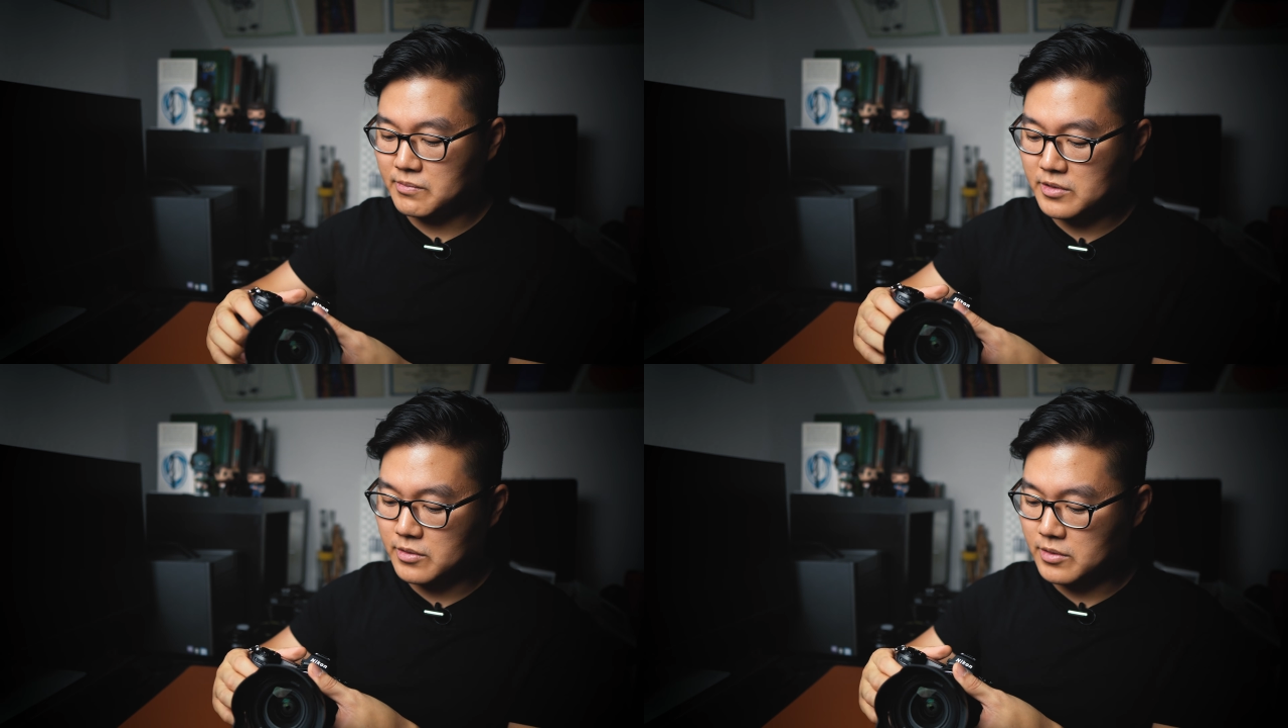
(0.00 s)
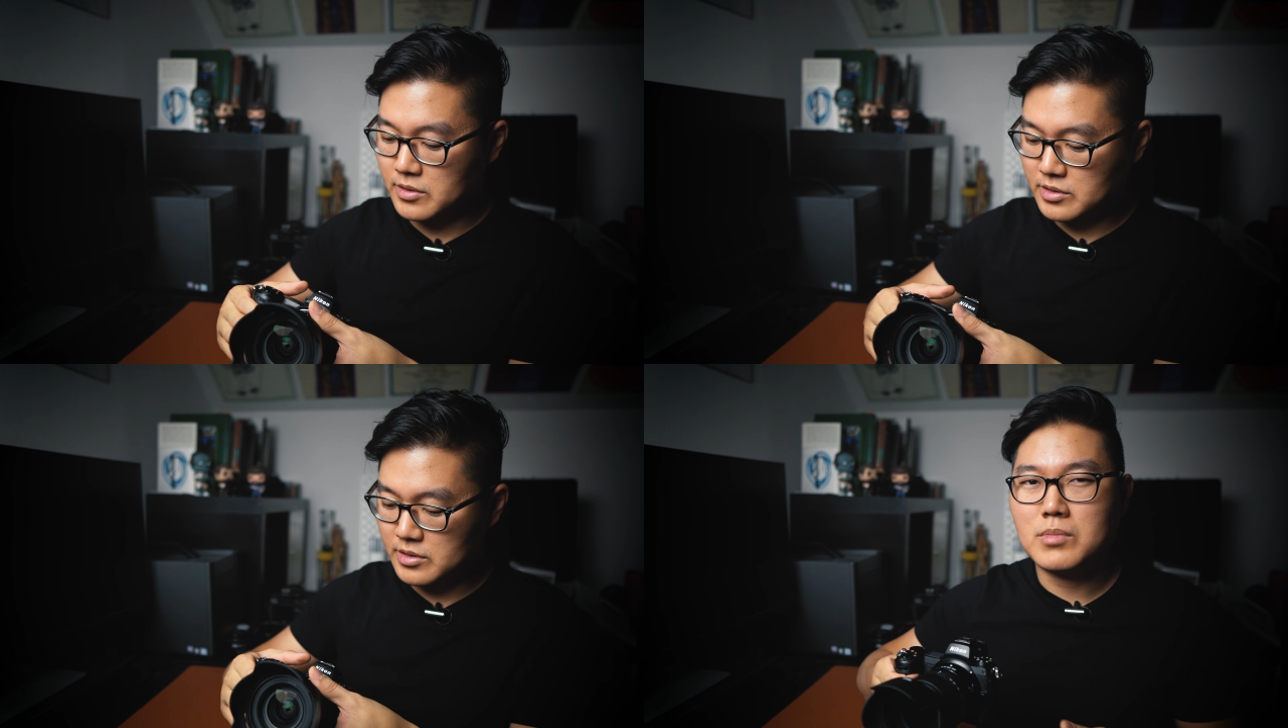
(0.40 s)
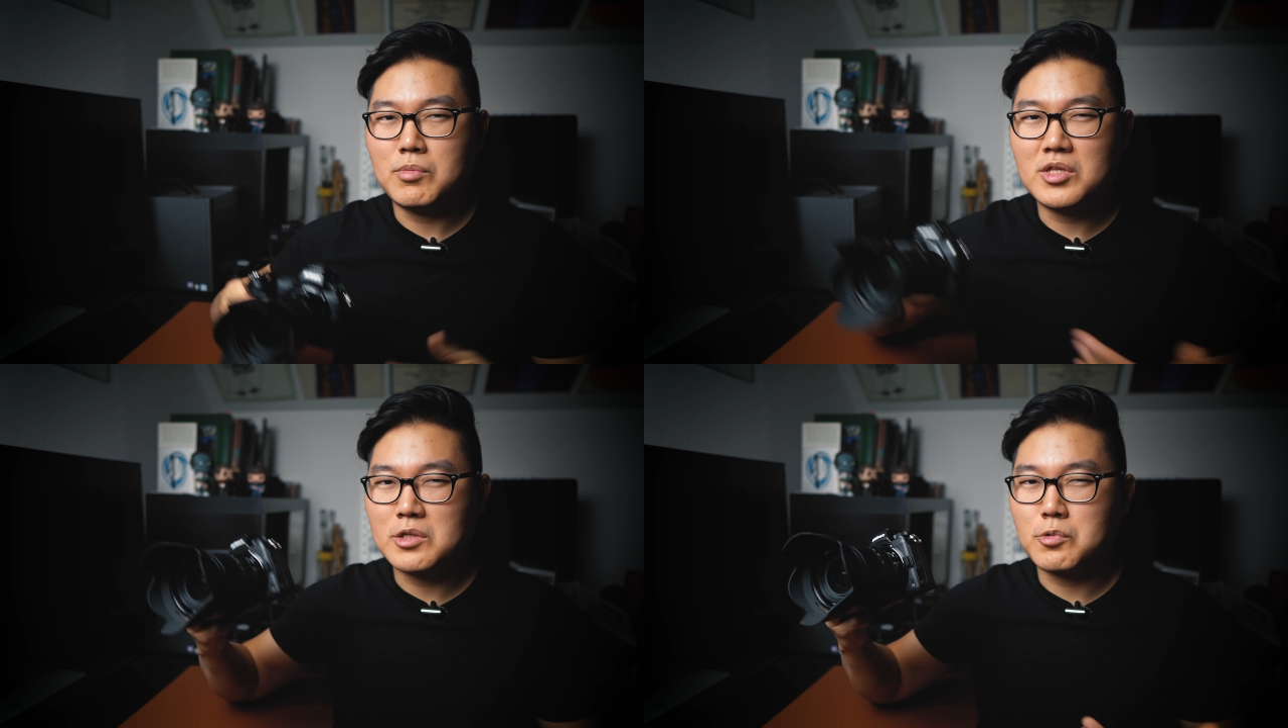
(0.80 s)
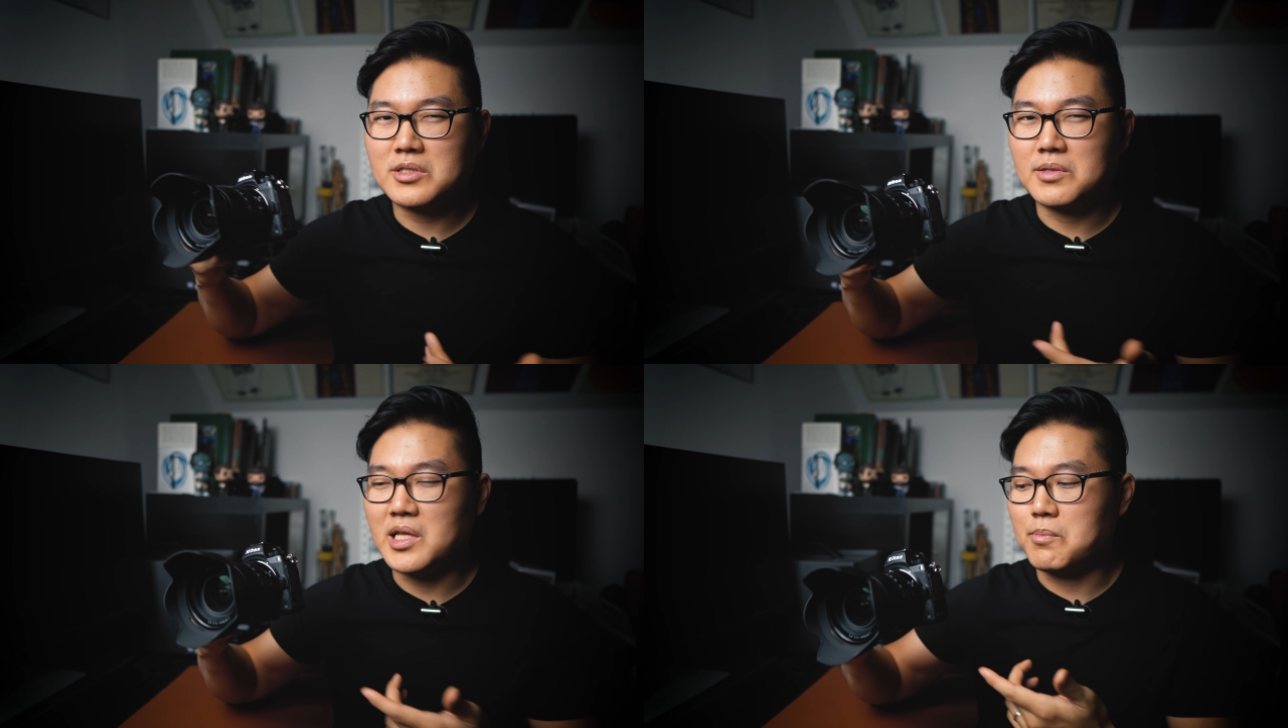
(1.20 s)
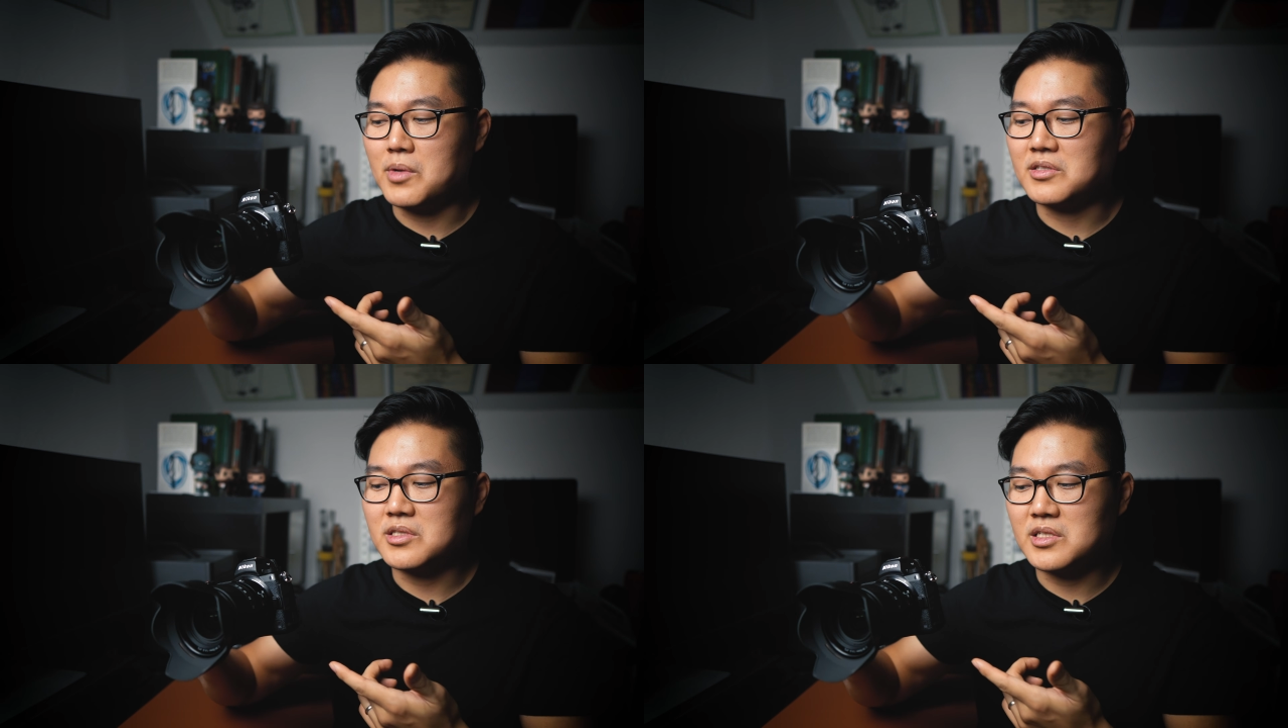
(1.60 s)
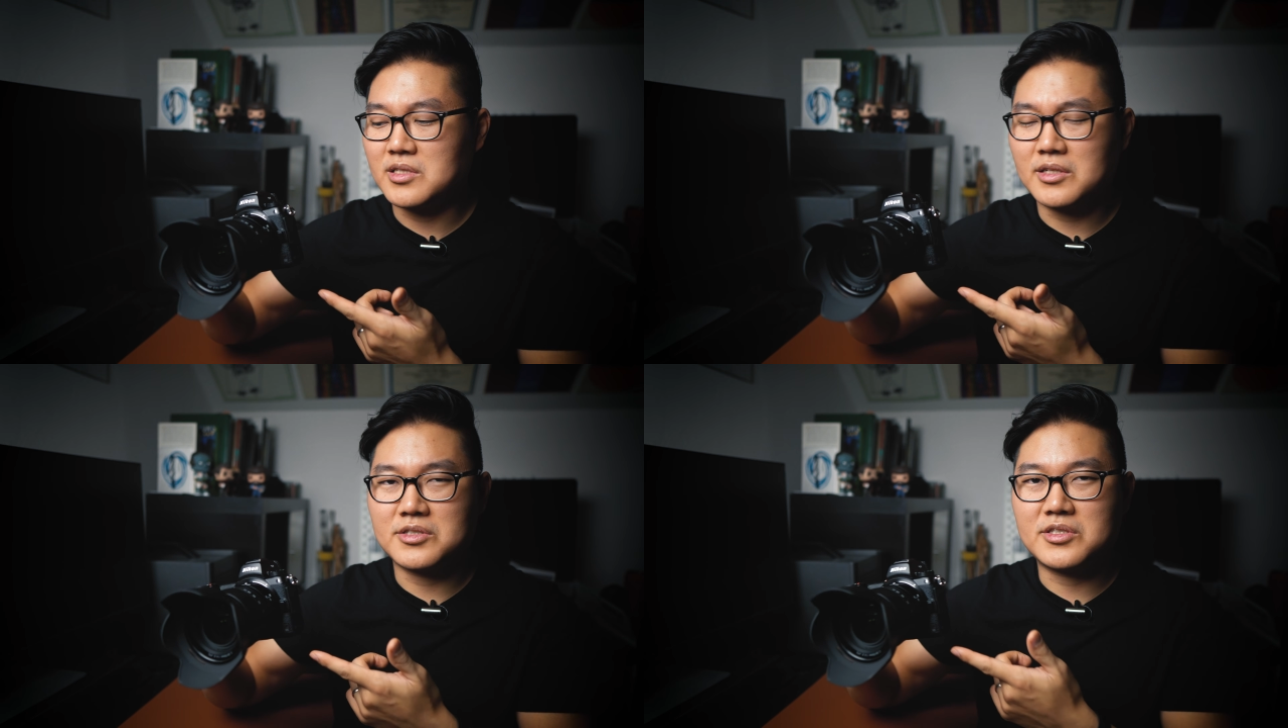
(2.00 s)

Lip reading: of course. Maybe that's what the name means. It's not the